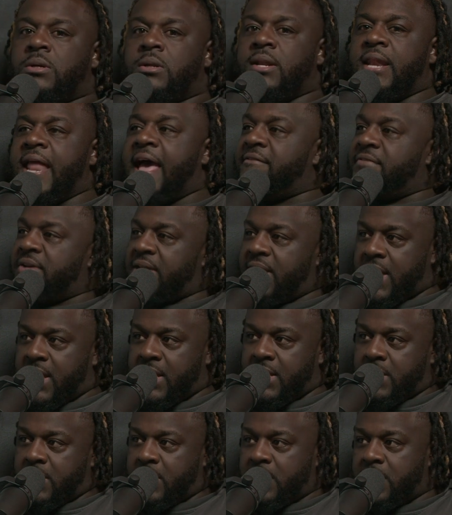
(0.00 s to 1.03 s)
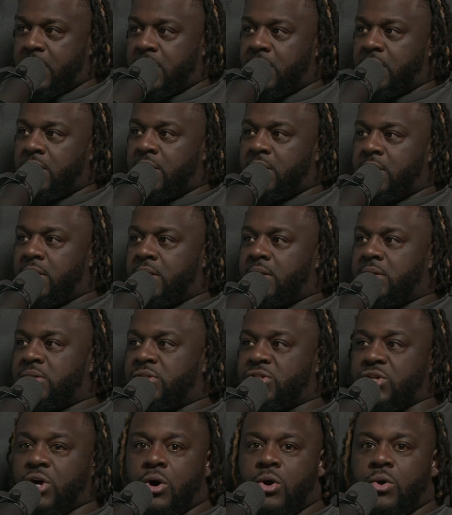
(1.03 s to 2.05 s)
navigate. Right.
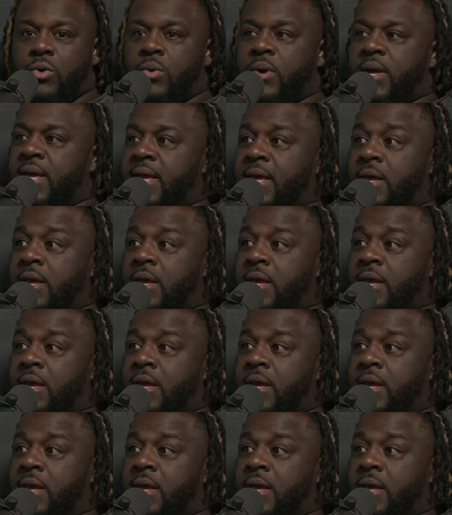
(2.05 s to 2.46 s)
So